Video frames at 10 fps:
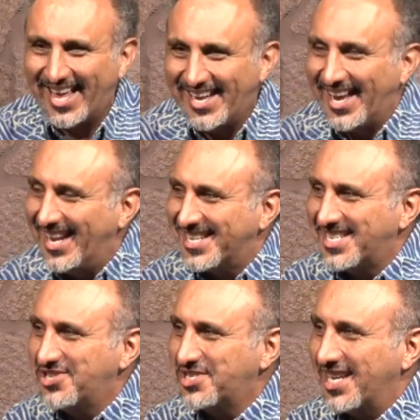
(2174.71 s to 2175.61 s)
and, and it's
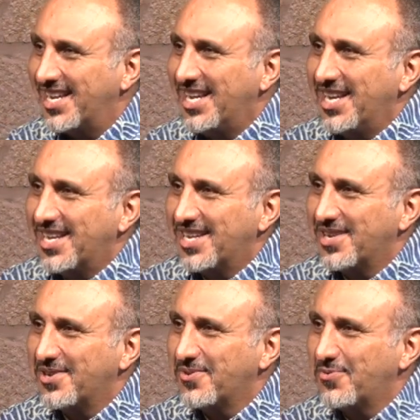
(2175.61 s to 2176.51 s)
interesting.
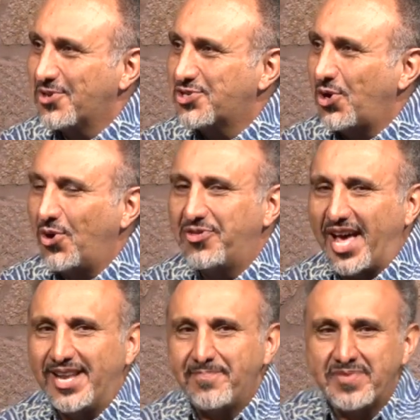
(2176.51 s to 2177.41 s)
We're told
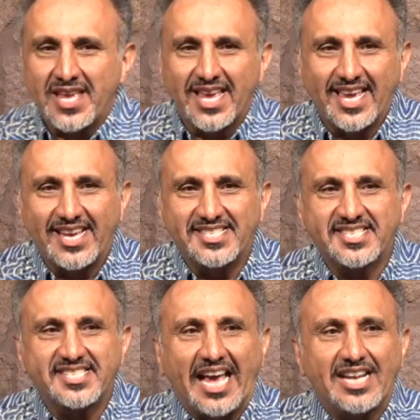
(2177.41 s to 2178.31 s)
that he
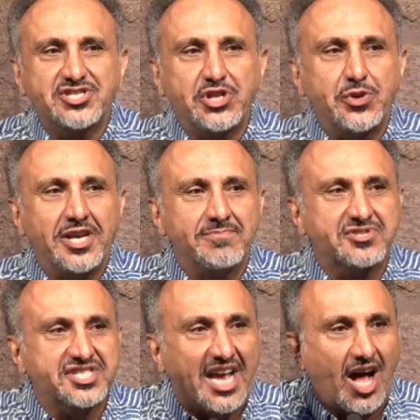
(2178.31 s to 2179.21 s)
said to
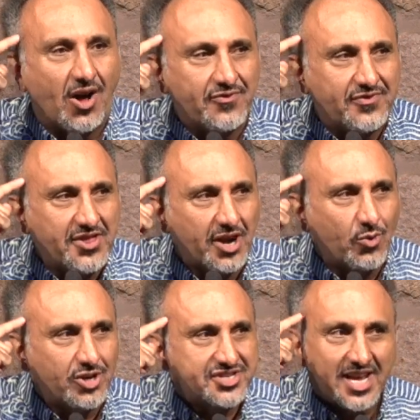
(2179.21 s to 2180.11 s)
himself, in other
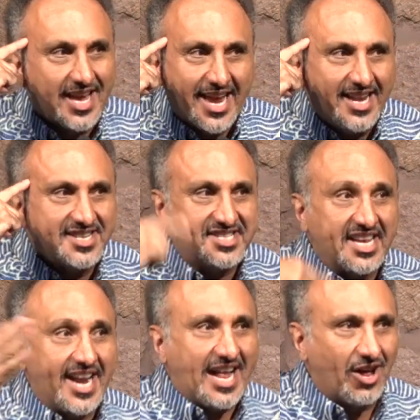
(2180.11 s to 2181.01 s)
words, he didn't
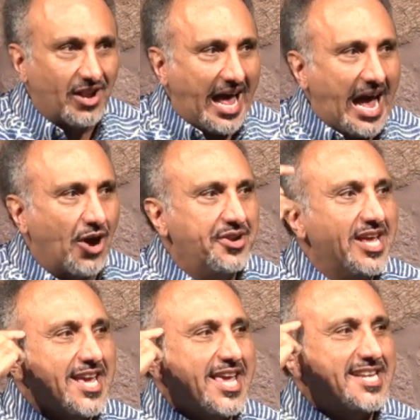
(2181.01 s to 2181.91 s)
say it out loud.
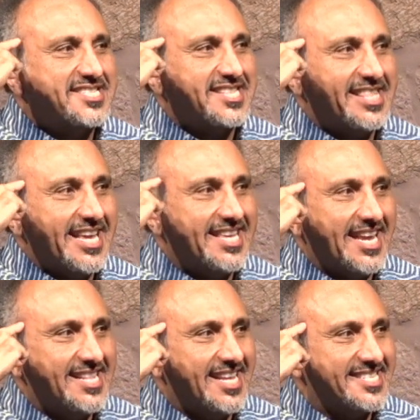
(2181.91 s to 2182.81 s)
He's
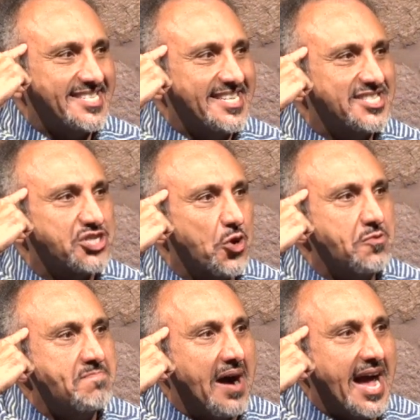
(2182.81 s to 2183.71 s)
thinking this in his
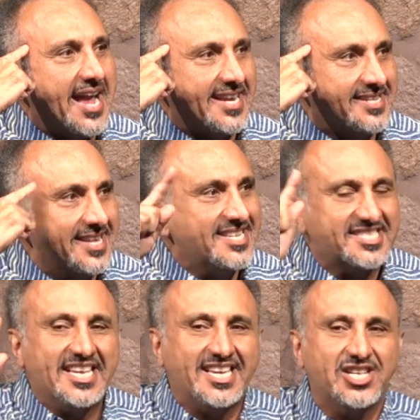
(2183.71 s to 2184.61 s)
own mind. He's
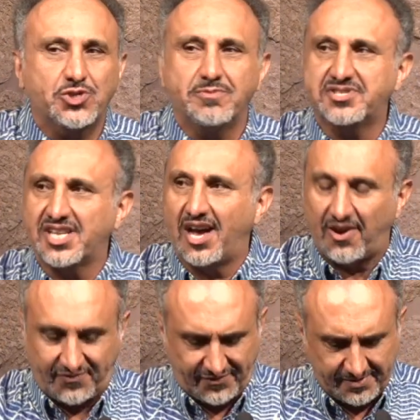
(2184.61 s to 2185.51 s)
thinking to
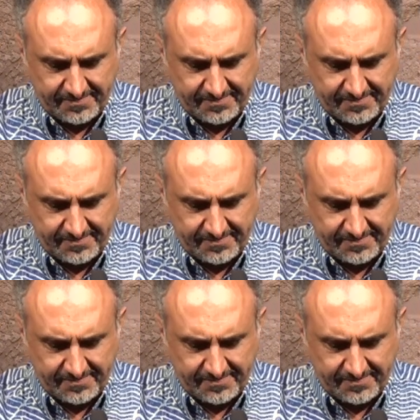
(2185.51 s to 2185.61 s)
himself